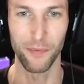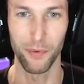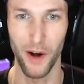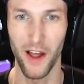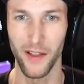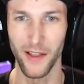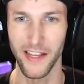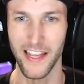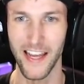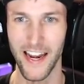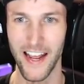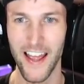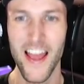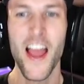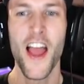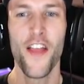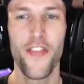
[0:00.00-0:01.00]
to probably get
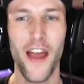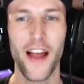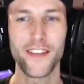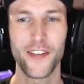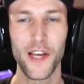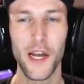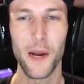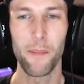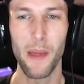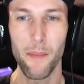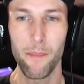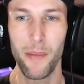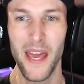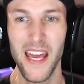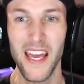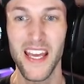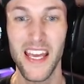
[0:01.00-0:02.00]
it. That's going to be
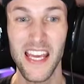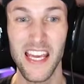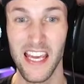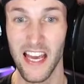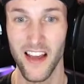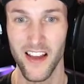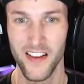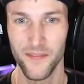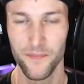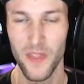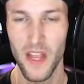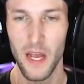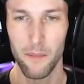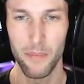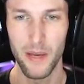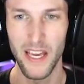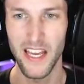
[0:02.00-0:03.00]
Piggy.
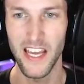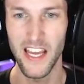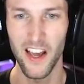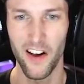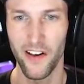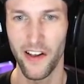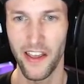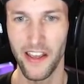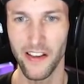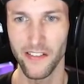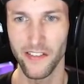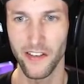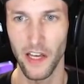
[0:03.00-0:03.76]
Piggy Huggy